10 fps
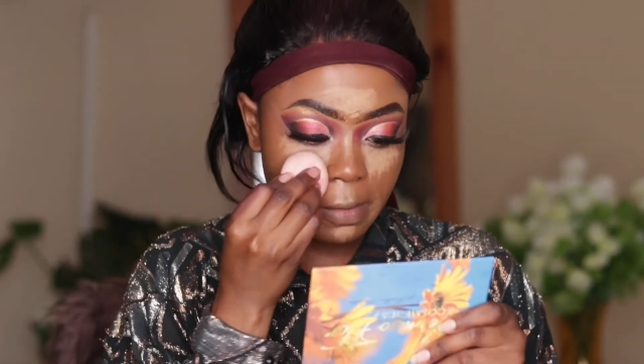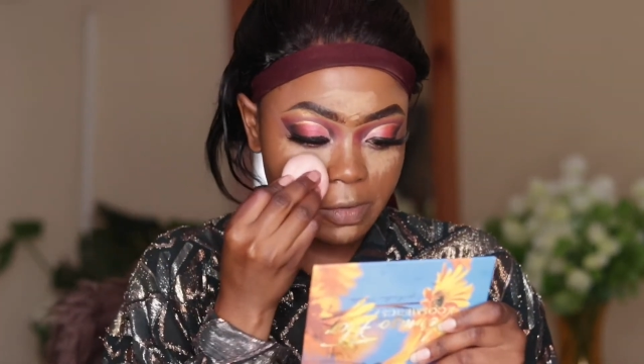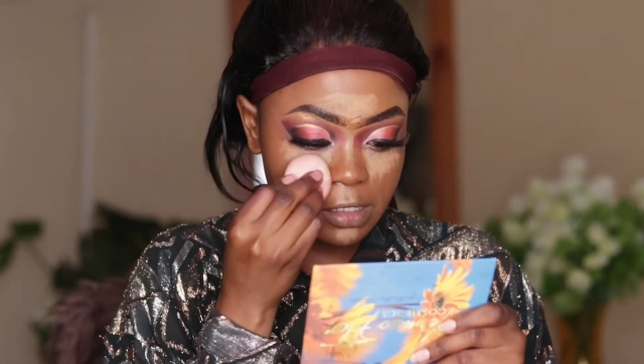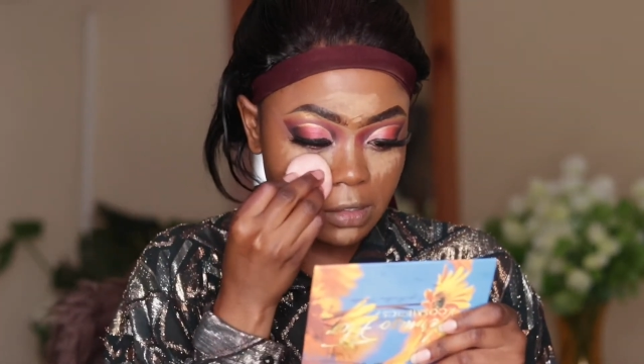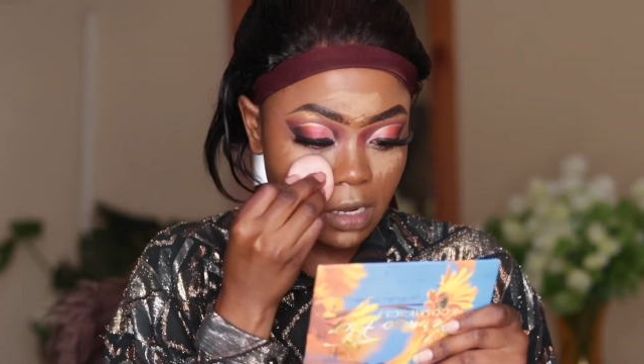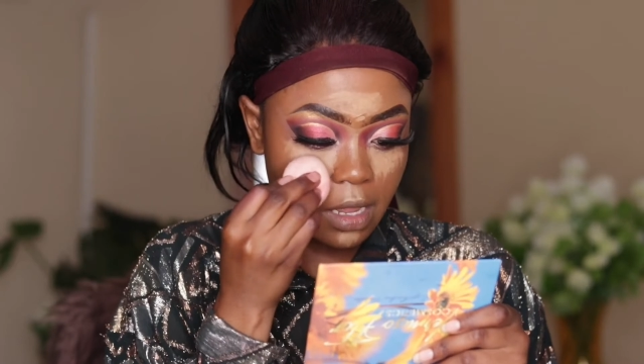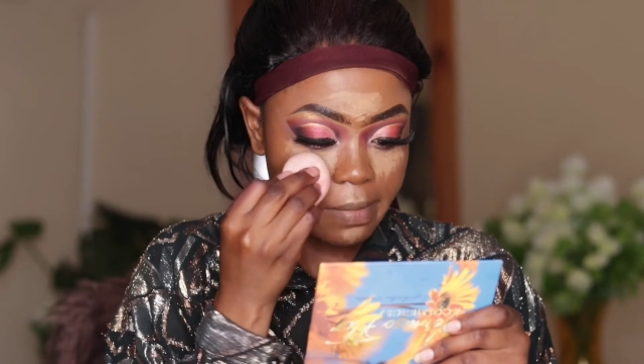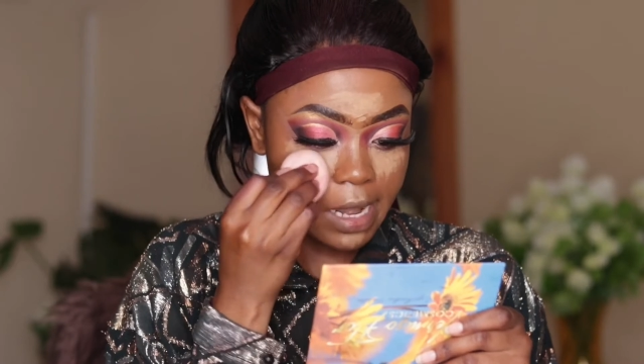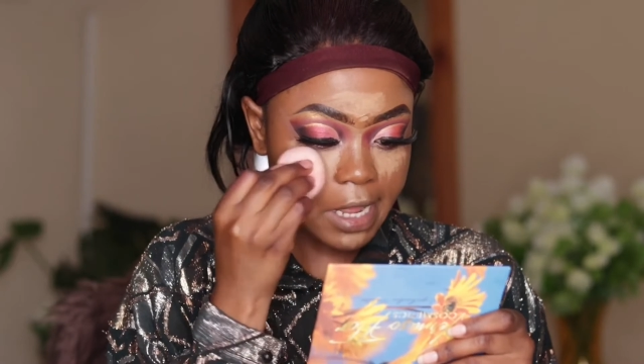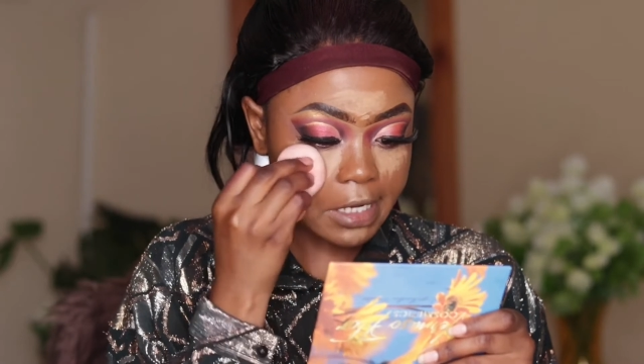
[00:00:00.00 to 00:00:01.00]
I'm just gonna
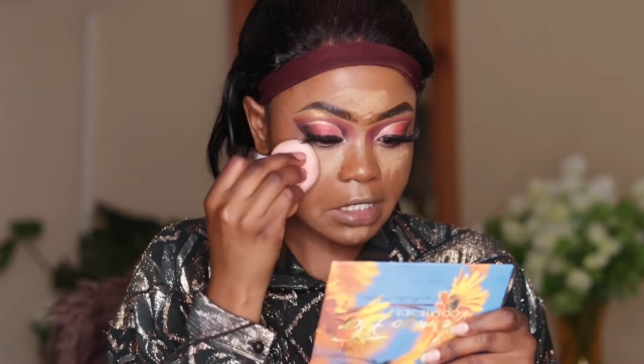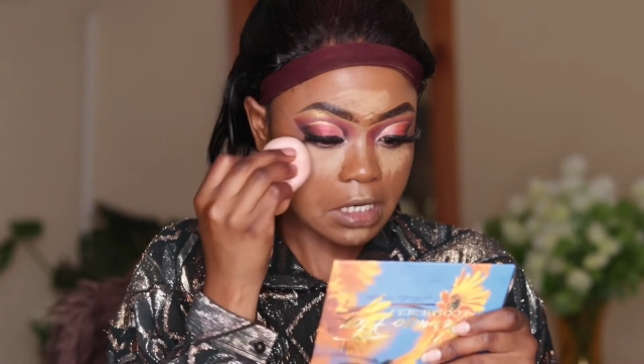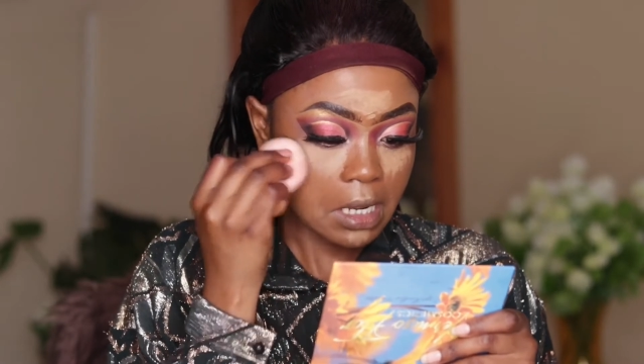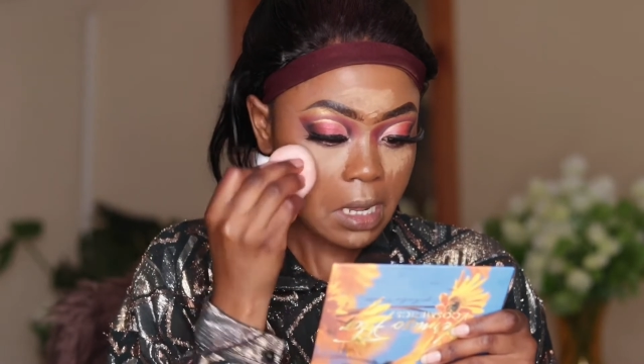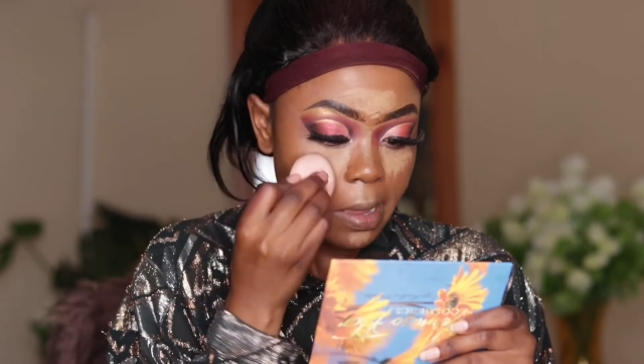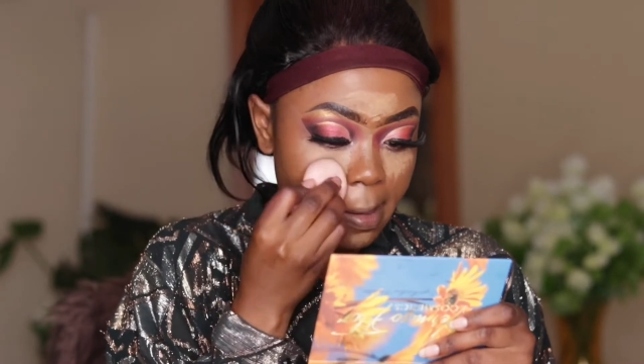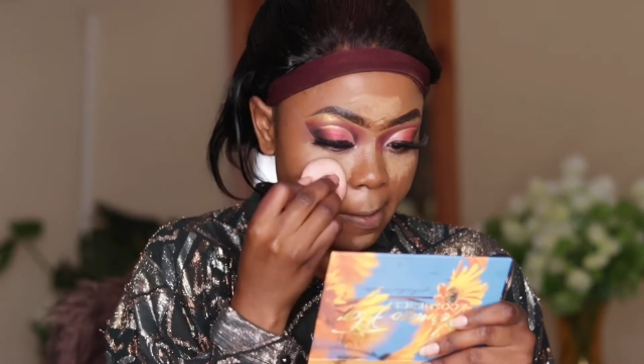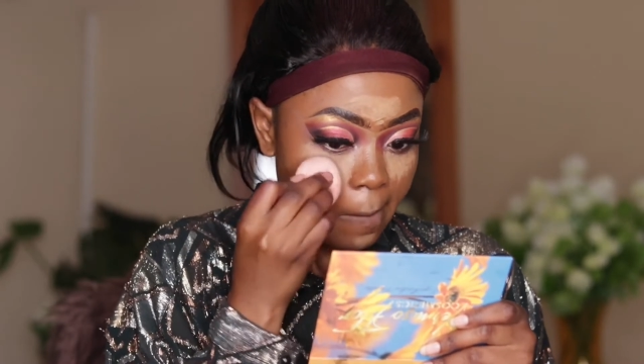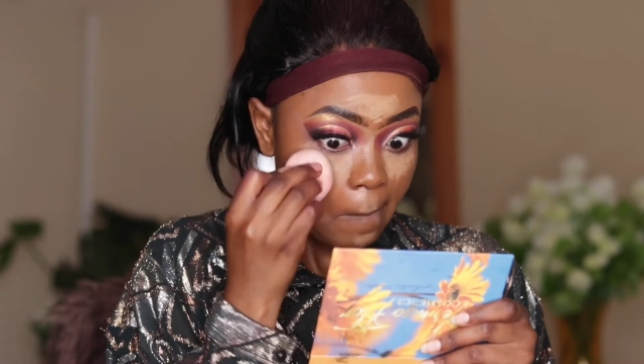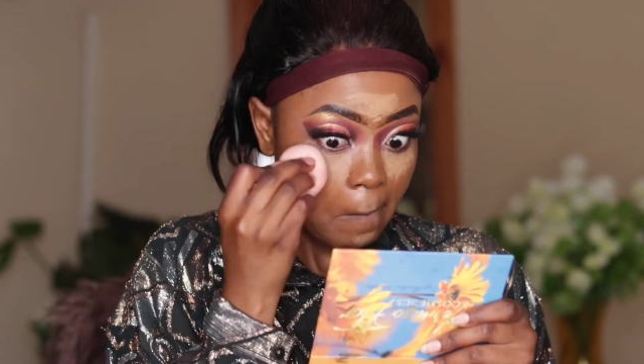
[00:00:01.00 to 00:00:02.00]
blend
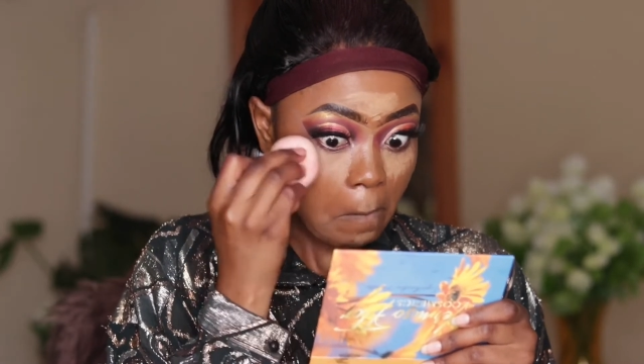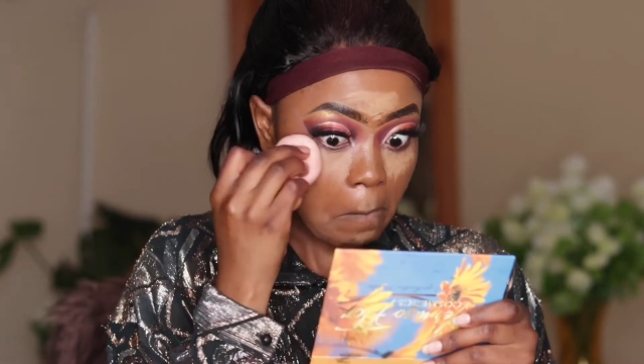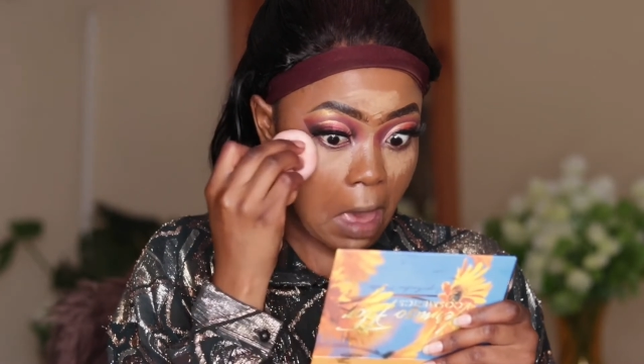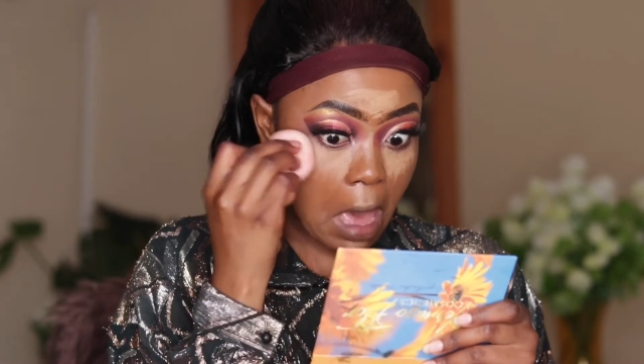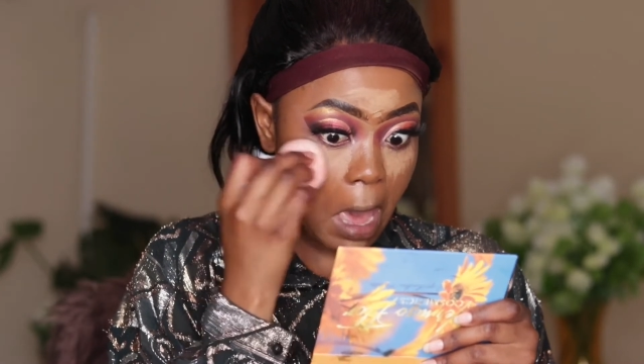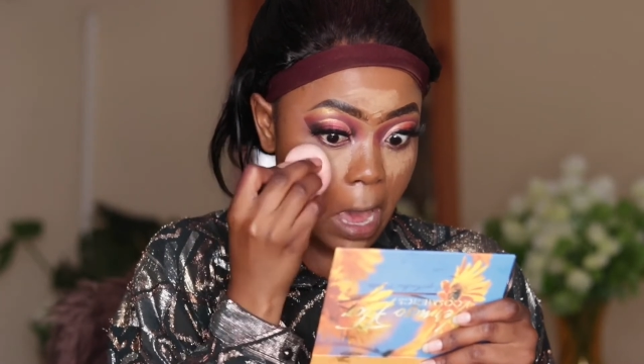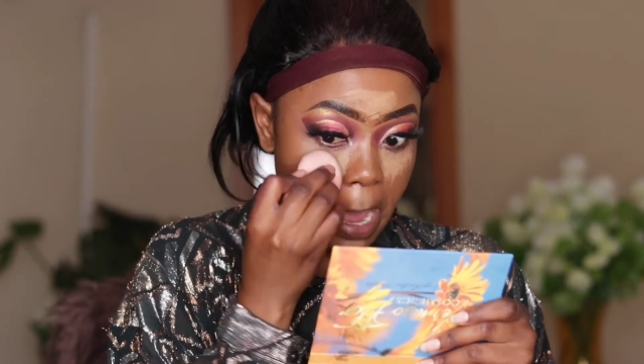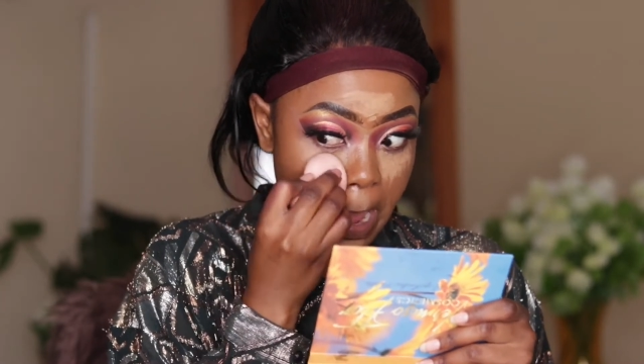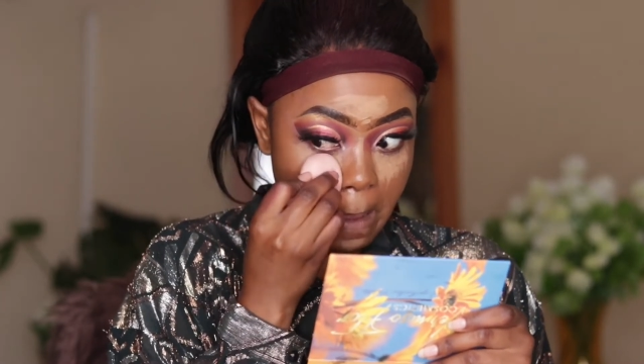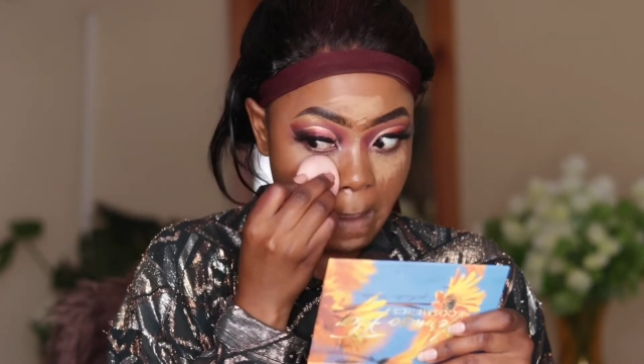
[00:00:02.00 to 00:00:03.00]

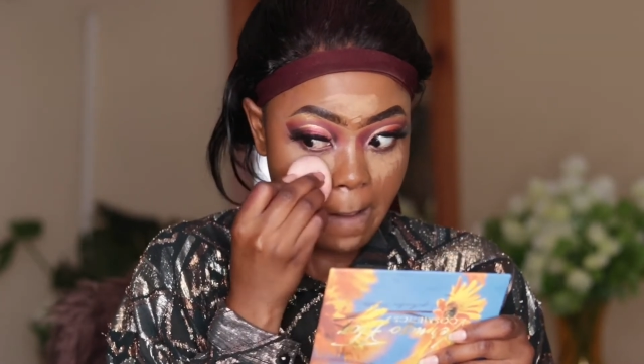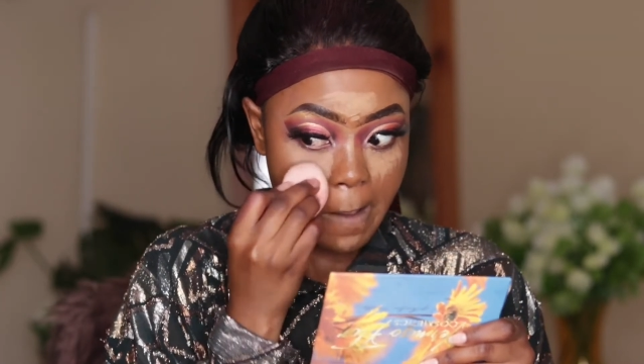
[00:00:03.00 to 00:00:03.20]
my